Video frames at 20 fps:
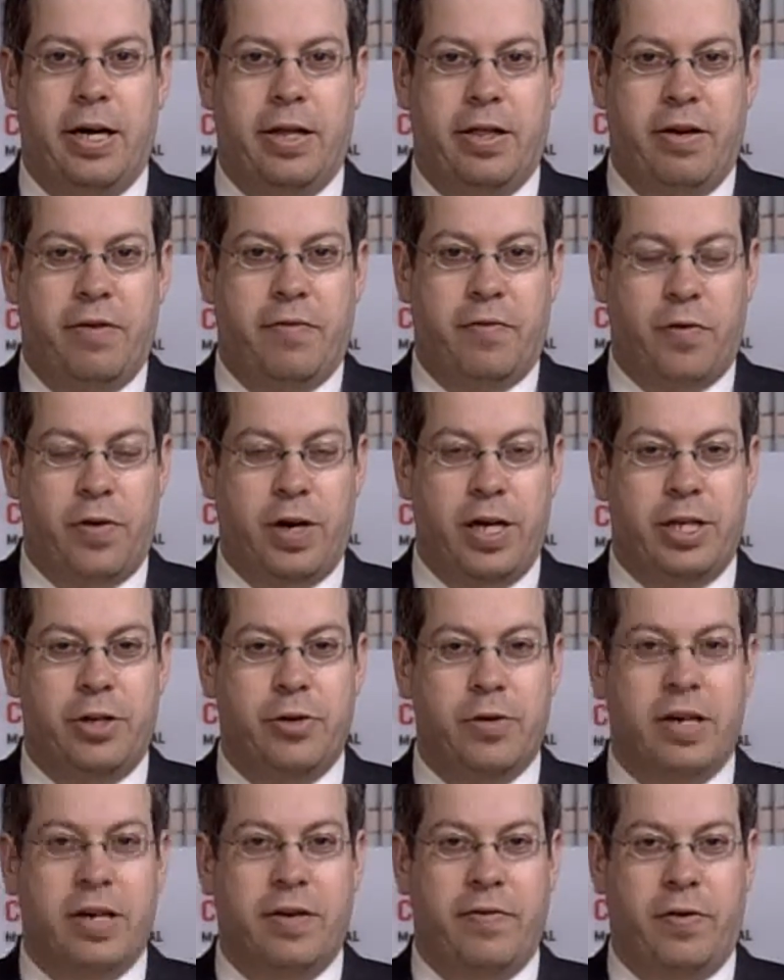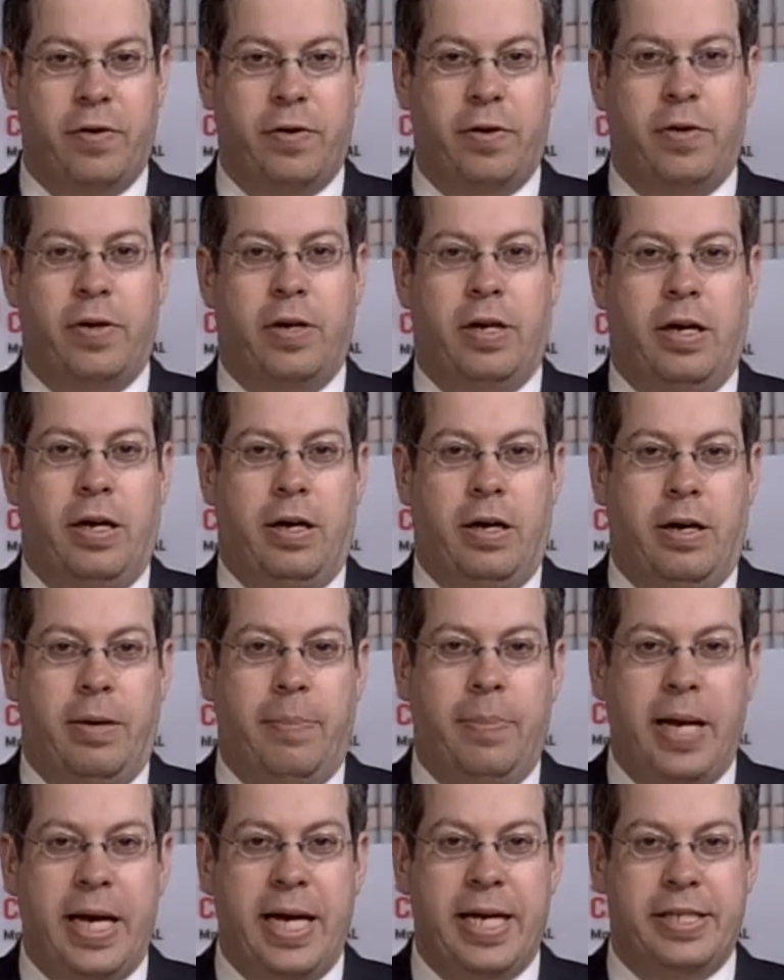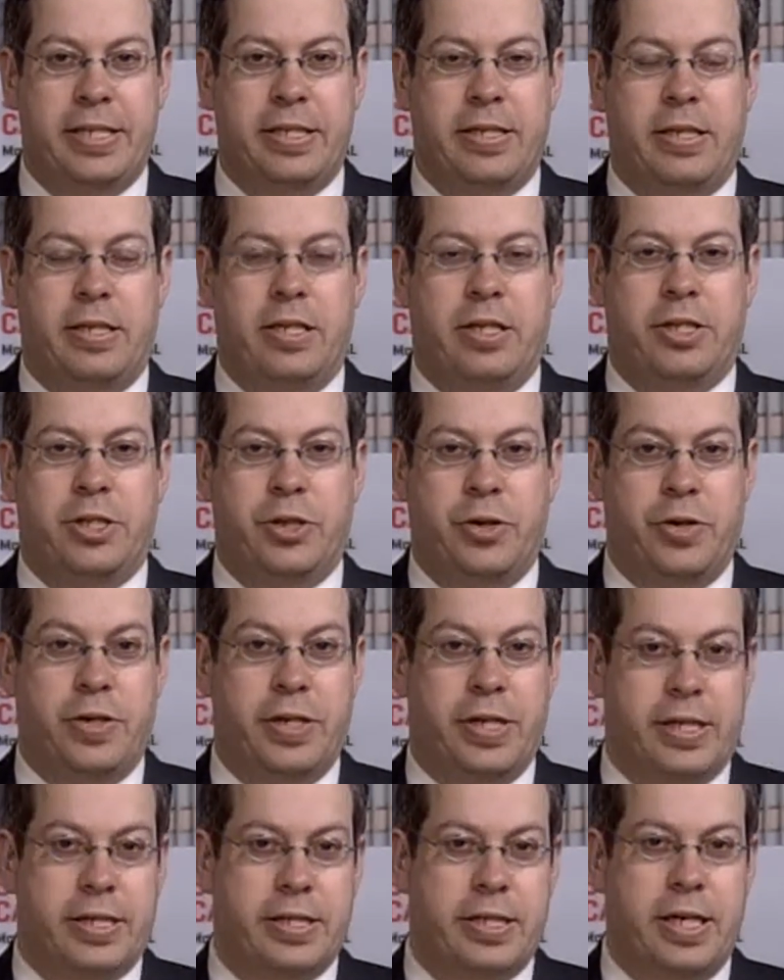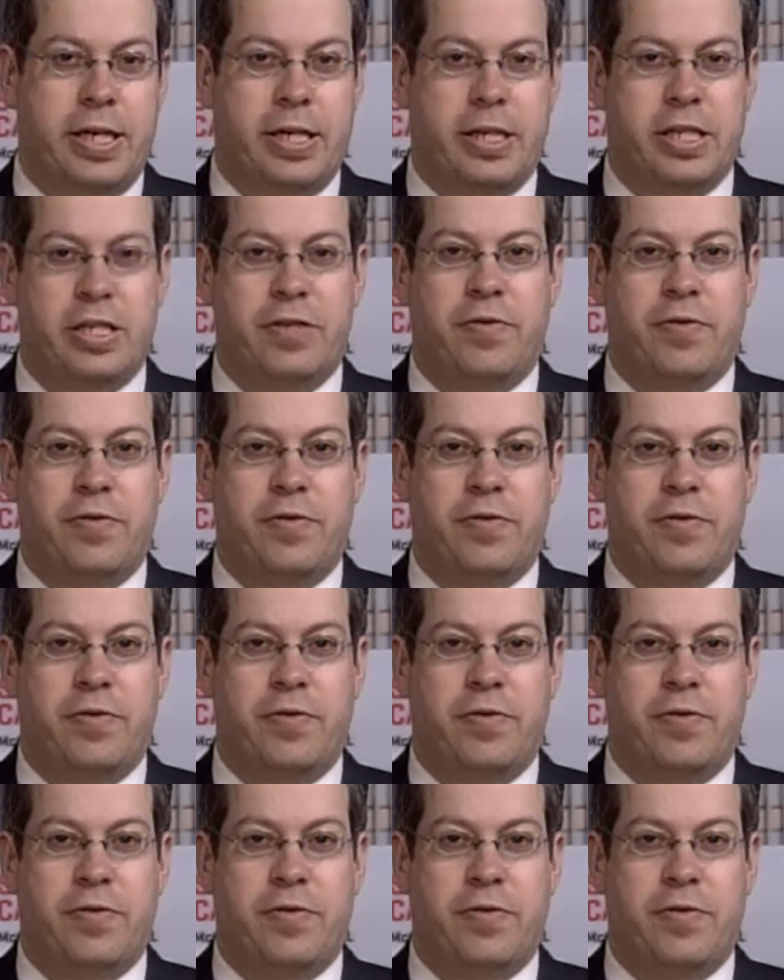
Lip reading: Therefore, I give her a pass to a certain extent.